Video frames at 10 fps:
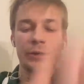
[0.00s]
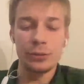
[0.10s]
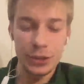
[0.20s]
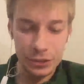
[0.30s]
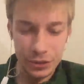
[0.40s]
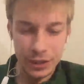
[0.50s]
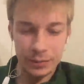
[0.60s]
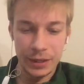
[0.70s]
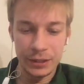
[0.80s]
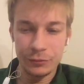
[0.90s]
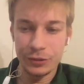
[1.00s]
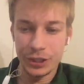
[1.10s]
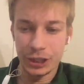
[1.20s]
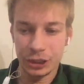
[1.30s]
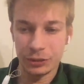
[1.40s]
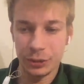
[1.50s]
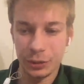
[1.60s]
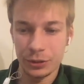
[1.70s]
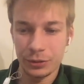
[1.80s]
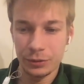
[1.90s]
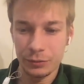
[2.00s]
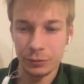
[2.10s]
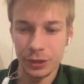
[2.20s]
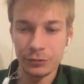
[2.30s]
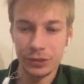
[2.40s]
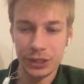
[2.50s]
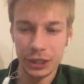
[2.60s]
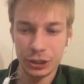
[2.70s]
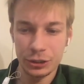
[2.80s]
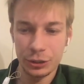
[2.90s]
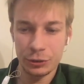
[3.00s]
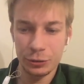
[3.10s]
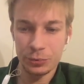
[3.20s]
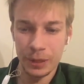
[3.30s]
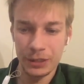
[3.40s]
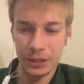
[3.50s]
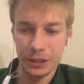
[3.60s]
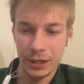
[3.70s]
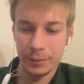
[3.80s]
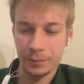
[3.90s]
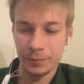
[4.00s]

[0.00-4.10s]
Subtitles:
you'll need an invitation. For invitation, you can use my nickname.